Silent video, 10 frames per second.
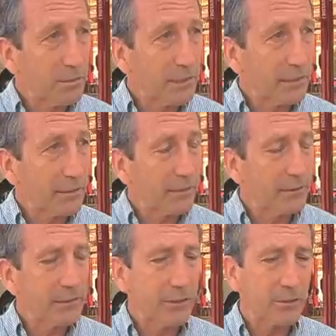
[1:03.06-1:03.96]
in South
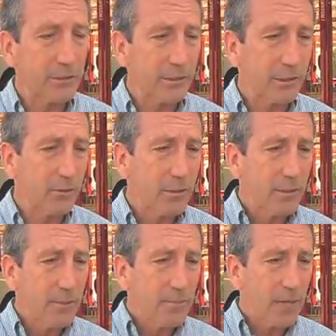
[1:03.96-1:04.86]
Carolina's history. So
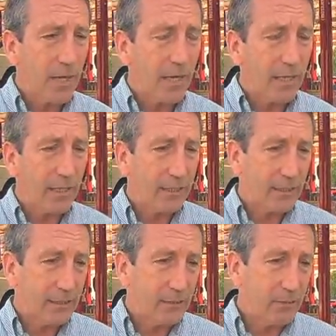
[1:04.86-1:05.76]
I
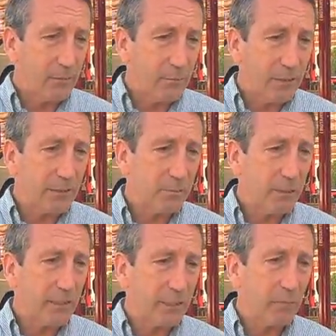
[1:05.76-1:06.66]
think it means
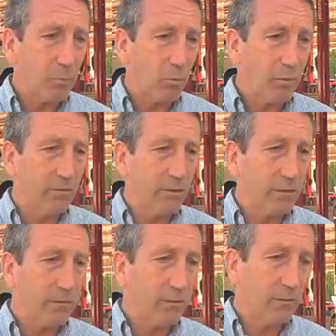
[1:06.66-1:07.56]
making a more
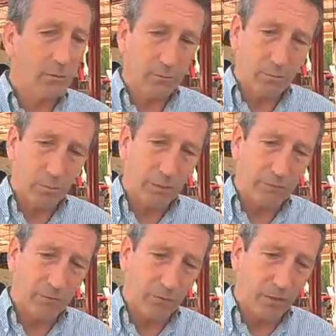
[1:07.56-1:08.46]
inviting playing
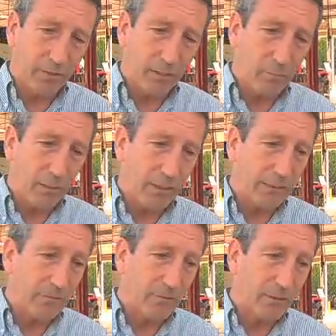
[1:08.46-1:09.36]
field. That
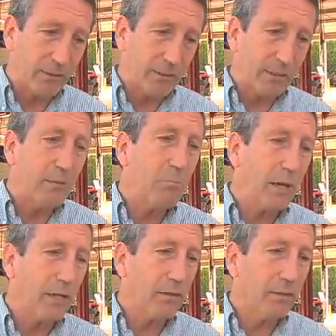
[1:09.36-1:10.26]
means, for instance, it
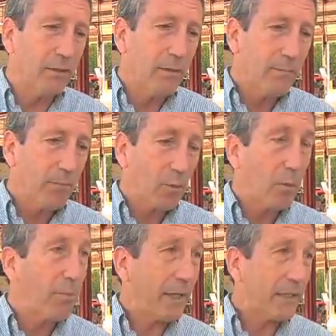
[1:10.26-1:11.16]
mattered that we
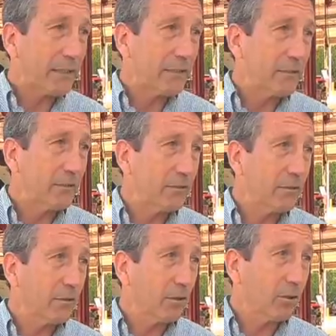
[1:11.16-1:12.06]
passed
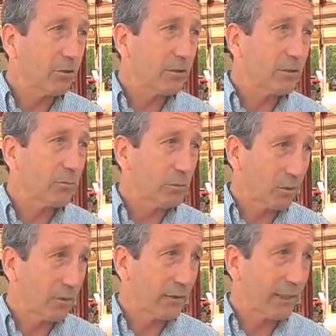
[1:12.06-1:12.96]
the largest
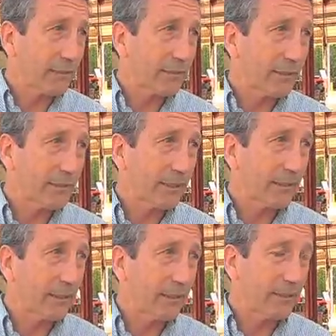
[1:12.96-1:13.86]
recurring tax cut in South
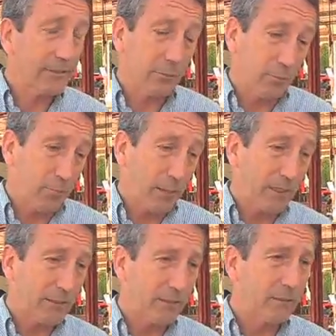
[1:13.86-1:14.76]
Carolina history. We
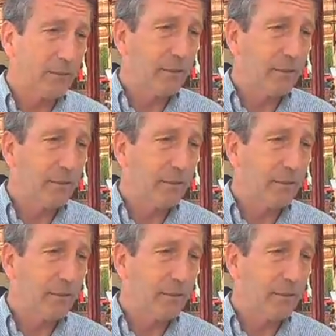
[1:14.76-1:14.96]
passed the